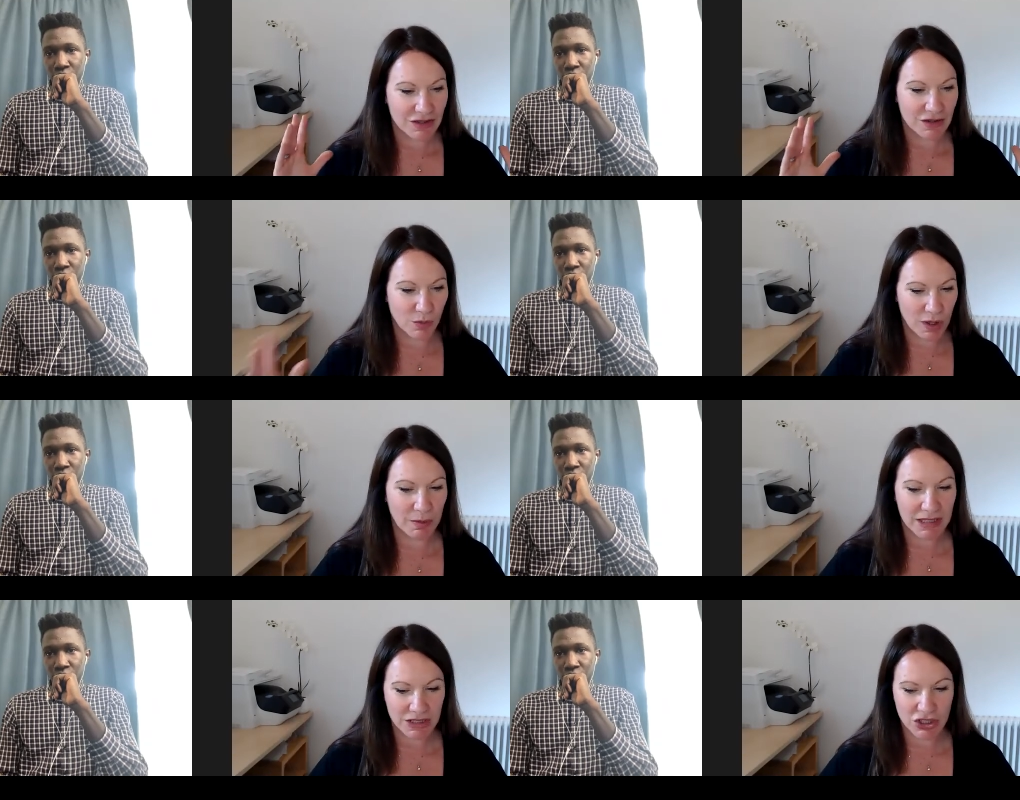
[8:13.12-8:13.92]
Speaker 1: the
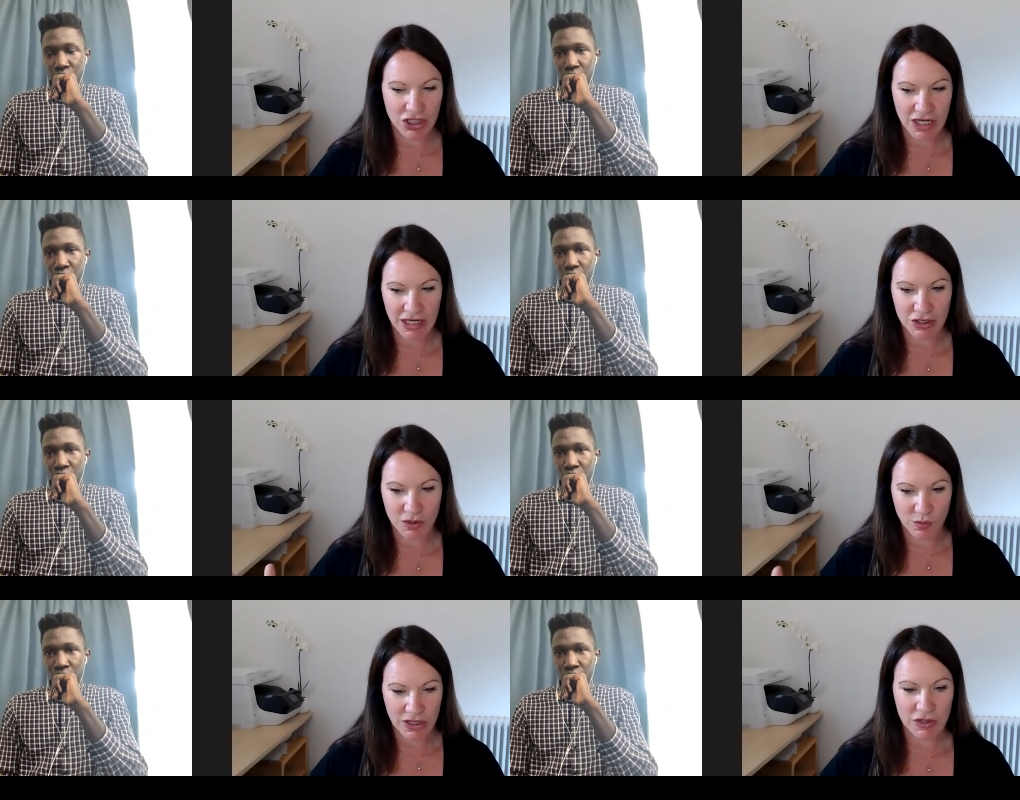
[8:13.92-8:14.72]
workplace has
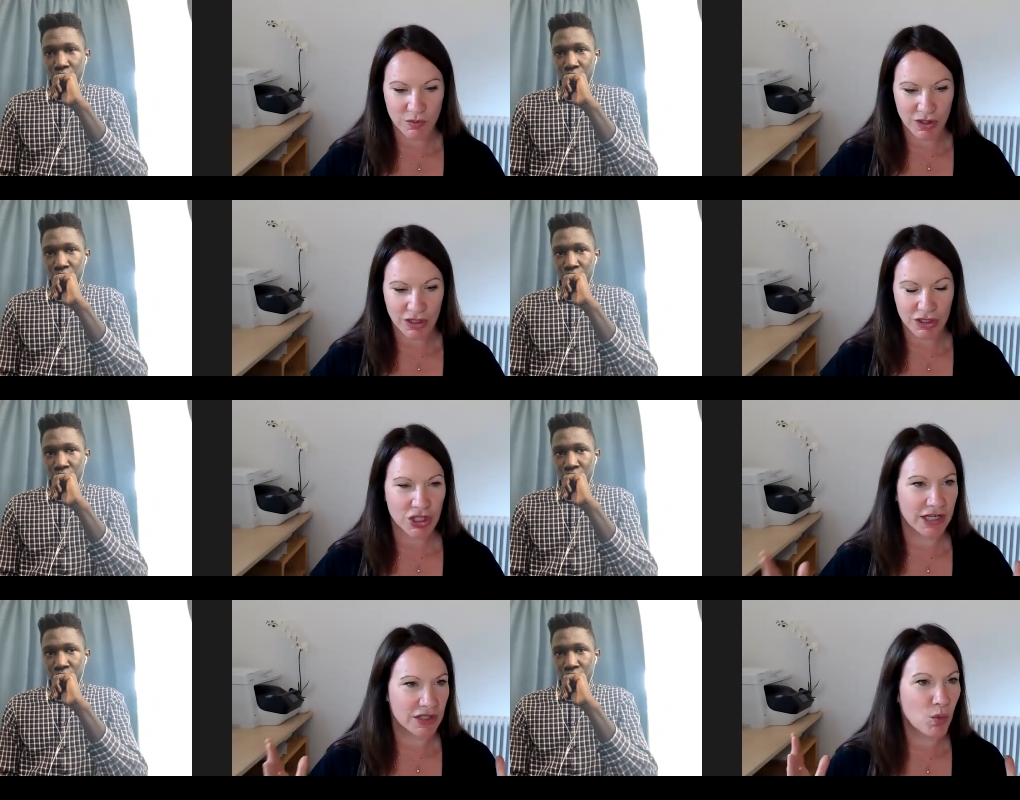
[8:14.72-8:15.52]
changed, the way you work has
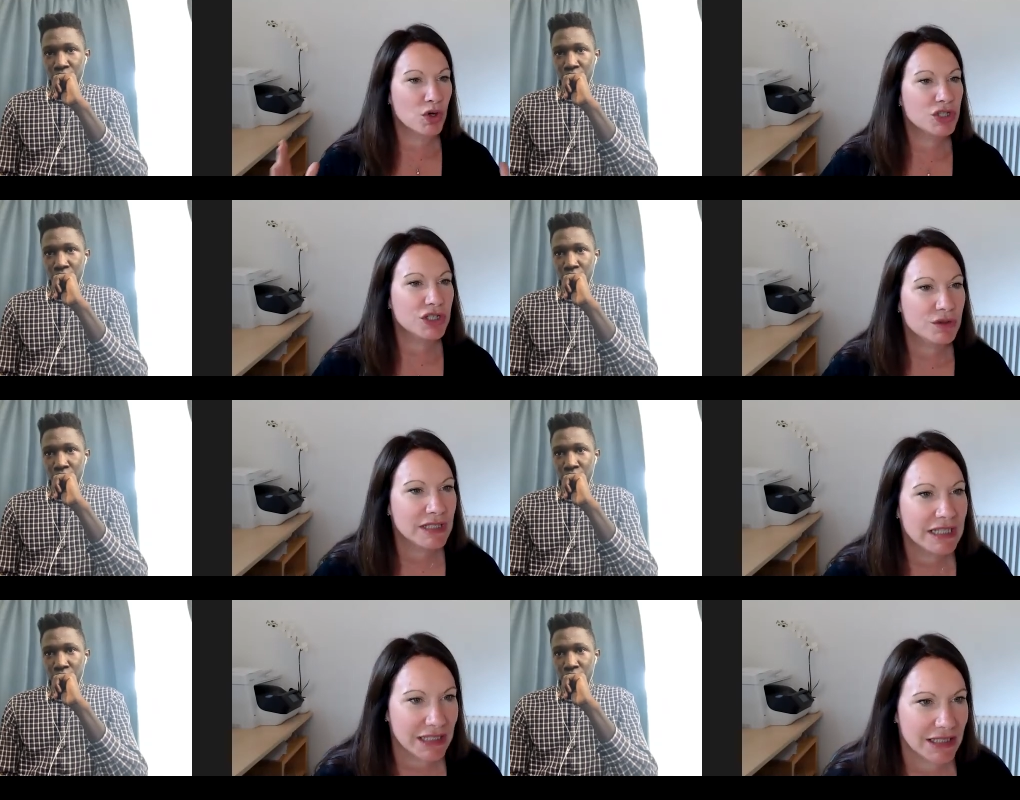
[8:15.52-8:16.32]
changed. What do you
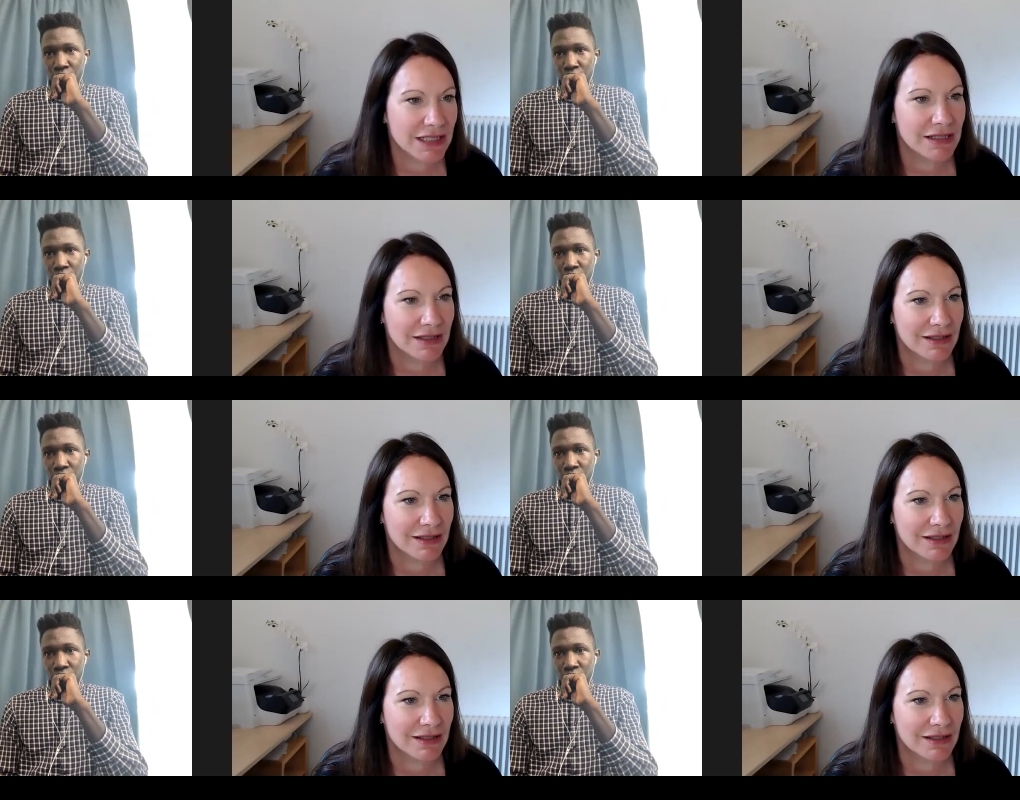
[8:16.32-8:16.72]
need?